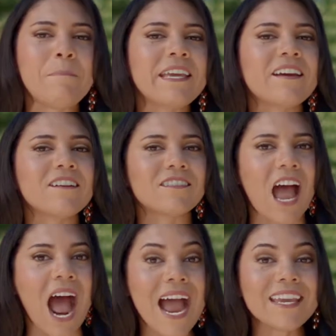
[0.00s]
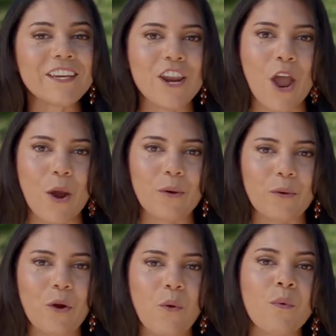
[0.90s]
because I know
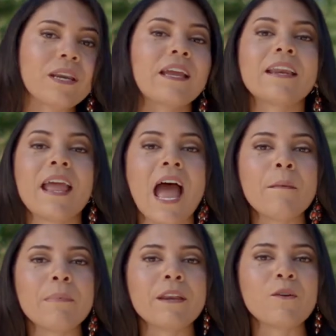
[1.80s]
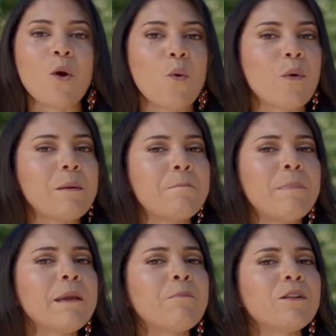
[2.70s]
what can happen when
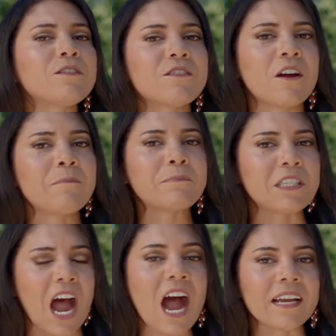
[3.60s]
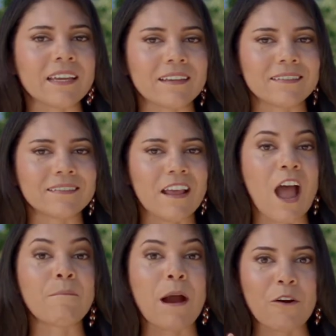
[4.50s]
people stop talking
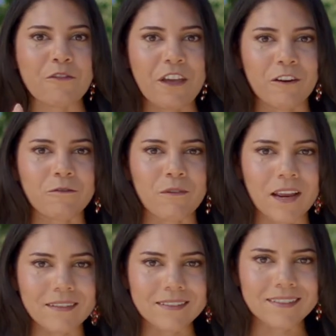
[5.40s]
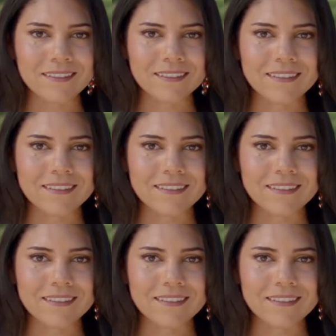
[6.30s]
about their rights.